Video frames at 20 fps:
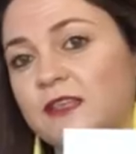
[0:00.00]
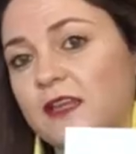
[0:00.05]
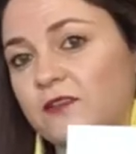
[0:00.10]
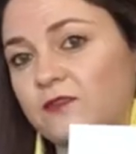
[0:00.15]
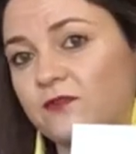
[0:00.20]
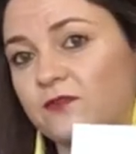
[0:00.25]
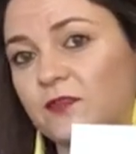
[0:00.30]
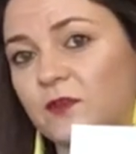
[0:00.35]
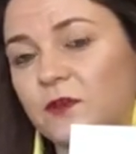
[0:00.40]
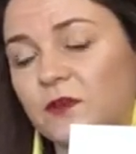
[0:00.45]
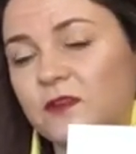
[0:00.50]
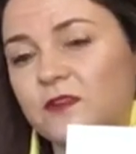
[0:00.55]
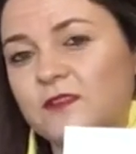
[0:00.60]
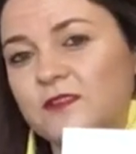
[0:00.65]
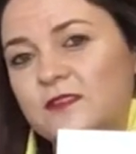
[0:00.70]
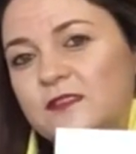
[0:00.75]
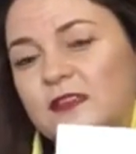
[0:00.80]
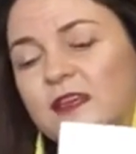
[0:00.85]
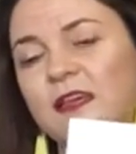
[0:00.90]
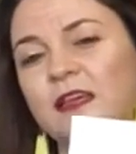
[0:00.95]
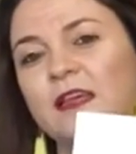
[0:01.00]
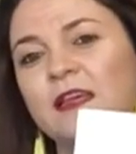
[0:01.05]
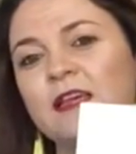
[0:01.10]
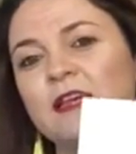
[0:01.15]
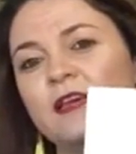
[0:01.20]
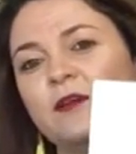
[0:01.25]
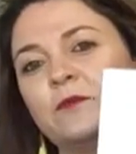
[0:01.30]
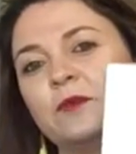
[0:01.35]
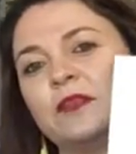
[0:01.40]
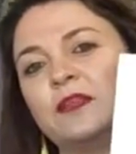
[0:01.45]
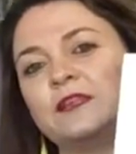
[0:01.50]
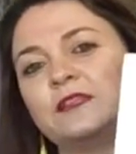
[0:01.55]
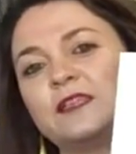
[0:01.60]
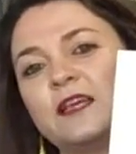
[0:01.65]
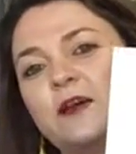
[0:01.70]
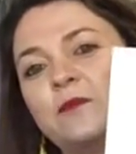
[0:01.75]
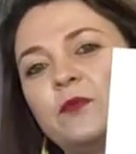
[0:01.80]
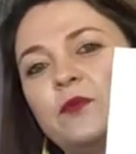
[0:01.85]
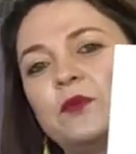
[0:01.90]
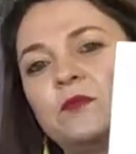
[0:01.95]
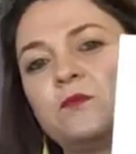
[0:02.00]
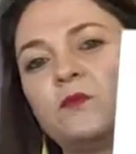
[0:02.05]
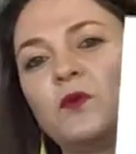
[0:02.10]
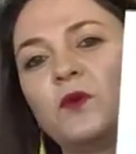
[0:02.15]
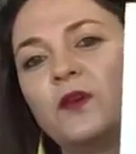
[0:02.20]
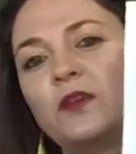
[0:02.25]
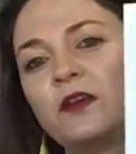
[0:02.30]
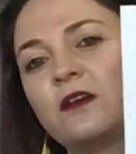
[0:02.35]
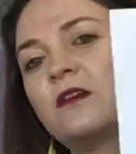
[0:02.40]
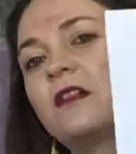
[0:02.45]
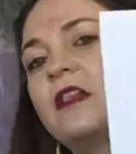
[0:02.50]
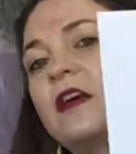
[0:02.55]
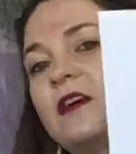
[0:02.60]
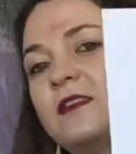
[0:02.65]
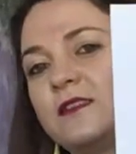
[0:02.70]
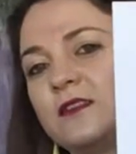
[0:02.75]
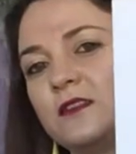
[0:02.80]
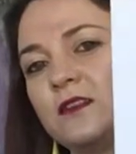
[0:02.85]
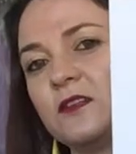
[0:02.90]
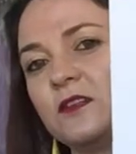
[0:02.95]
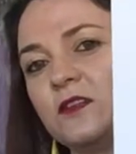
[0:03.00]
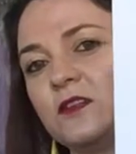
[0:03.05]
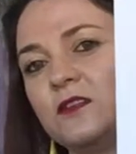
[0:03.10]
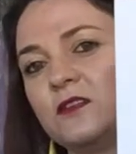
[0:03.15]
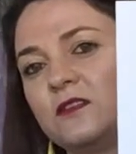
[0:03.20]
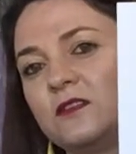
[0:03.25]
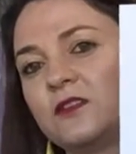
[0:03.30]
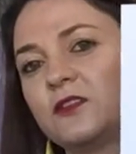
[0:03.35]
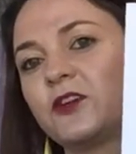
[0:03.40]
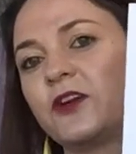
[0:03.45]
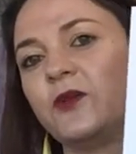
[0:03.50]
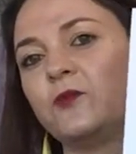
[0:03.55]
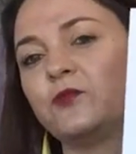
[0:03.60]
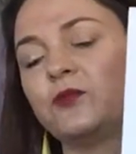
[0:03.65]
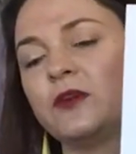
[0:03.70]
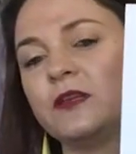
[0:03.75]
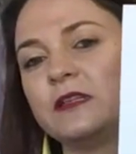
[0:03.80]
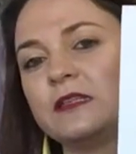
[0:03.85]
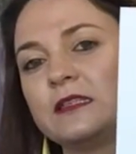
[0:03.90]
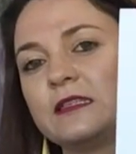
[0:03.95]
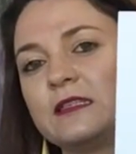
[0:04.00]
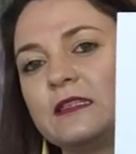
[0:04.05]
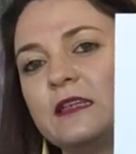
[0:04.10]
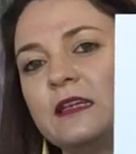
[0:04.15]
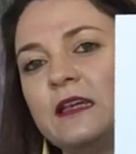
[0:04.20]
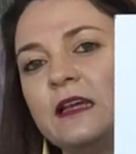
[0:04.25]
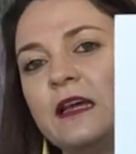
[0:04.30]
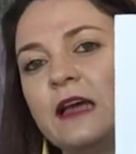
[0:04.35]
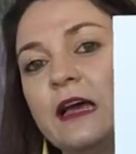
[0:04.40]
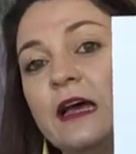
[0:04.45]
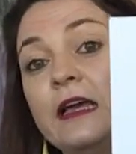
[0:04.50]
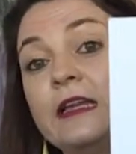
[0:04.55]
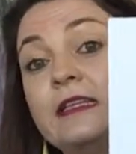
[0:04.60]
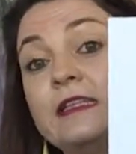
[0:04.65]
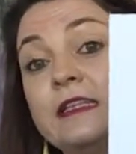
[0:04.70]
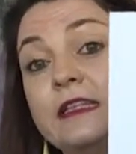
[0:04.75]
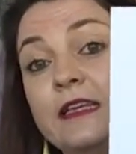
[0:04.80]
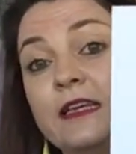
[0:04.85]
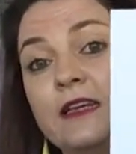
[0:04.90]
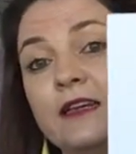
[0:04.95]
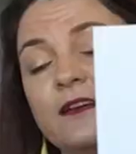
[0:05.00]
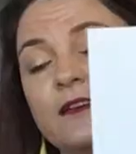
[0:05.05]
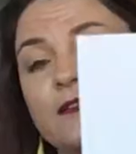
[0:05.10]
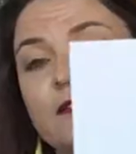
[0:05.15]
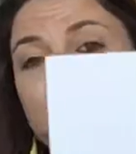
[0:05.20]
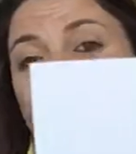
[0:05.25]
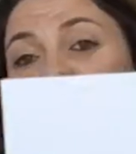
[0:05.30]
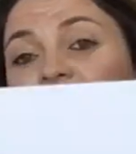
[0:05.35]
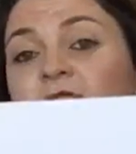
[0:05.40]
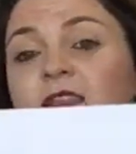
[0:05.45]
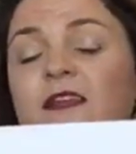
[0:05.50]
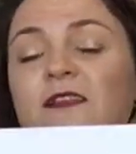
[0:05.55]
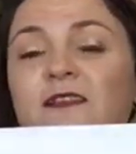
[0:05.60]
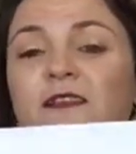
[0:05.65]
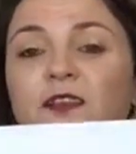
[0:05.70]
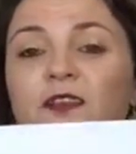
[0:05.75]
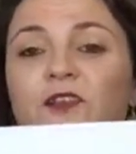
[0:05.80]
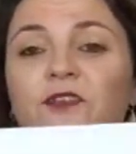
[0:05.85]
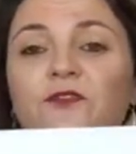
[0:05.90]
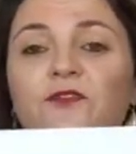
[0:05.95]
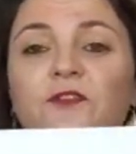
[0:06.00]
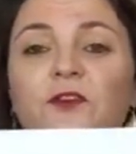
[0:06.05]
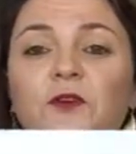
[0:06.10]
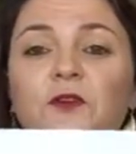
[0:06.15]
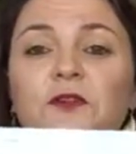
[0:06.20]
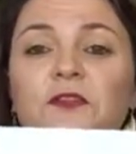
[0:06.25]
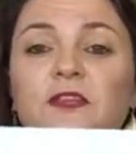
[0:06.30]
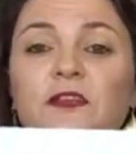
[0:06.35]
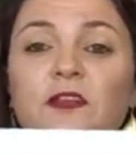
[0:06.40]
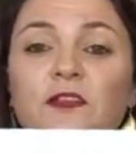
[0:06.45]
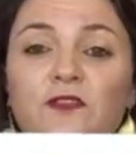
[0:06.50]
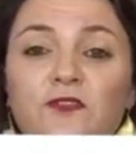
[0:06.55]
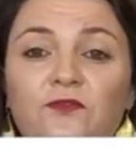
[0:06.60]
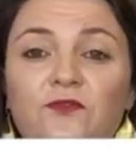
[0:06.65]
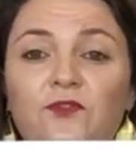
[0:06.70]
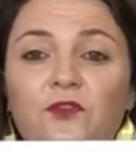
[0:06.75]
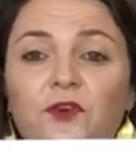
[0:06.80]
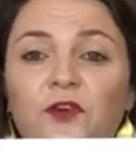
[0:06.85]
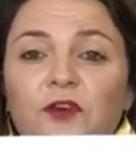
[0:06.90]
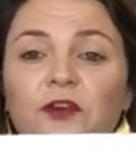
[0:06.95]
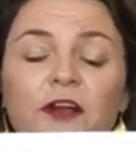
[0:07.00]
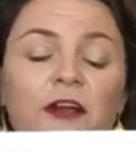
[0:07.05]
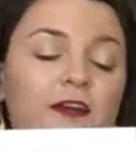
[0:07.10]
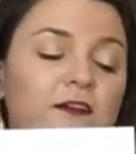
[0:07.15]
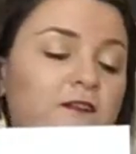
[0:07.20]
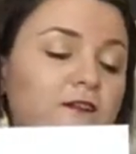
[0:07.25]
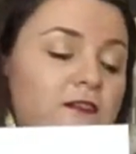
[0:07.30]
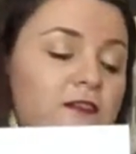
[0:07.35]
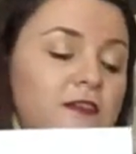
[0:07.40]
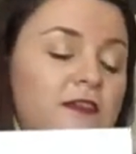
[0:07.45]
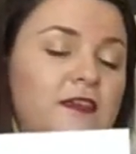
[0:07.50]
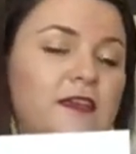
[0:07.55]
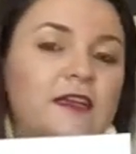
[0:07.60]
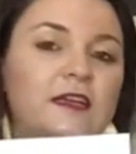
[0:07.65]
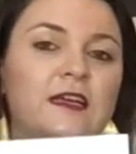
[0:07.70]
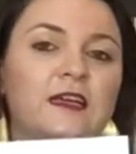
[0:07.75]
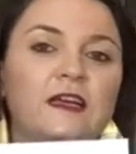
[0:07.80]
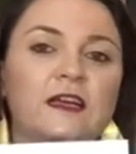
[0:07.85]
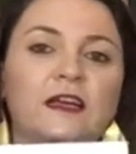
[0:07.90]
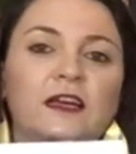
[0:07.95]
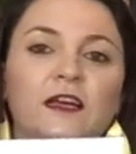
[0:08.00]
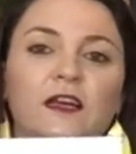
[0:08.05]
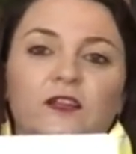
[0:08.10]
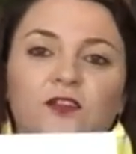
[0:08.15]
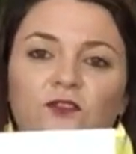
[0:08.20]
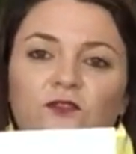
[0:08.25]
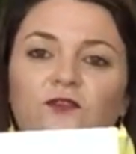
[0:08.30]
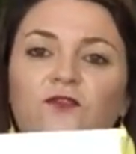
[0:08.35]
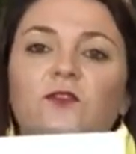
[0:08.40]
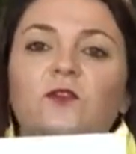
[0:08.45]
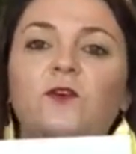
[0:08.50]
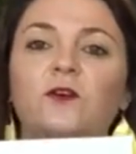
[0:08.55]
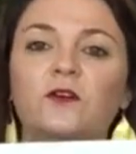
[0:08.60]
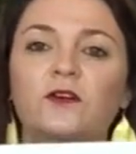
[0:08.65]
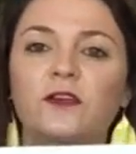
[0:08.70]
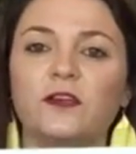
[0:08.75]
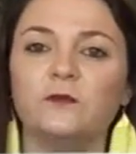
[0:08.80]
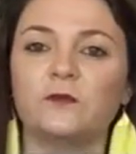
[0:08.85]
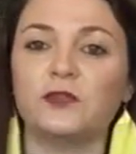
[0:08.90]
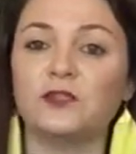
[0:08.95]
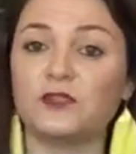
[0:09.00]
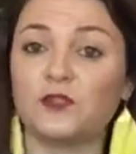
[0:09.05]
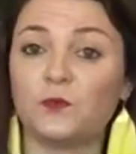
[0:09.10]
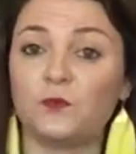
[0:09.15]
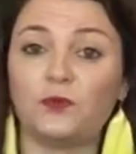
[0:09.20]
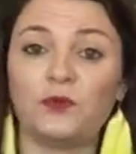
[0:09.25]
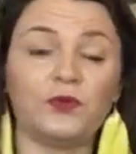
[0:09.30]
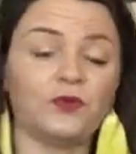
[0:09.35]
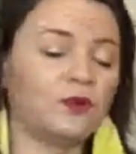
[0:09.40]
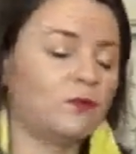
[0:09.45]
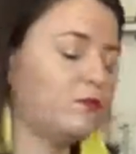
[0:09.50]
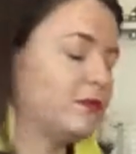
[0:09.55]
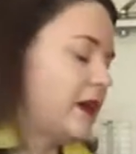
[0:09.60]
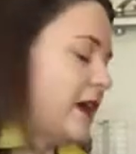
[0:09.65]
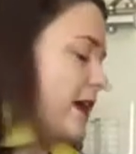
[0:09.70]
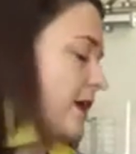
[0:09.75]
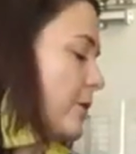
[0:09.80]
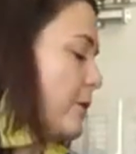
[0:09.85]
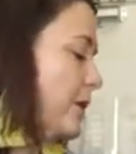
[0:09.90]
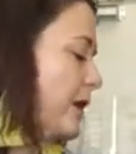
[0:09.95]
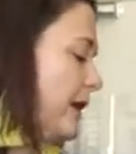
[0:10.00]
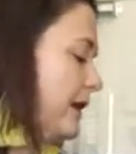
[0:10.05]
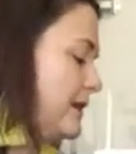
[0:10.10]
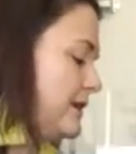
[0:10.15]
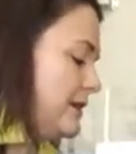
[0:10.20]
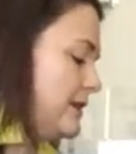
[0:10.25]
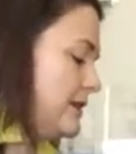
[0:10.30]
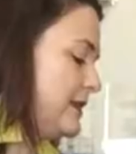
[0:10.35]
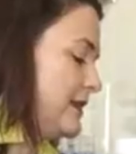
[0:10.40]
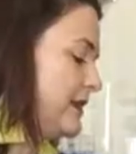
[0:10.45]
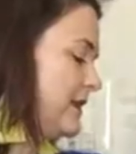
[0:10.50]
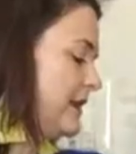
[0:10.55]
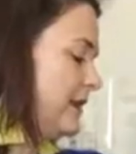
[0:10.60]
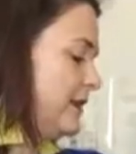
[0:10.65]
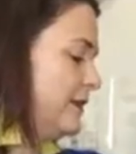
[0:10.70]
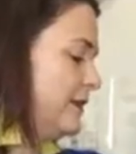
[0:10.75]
10 florals, but this time they're more the classical screen print idea, in the sense that you're focusing on the foreground. The floral image is pure black paint.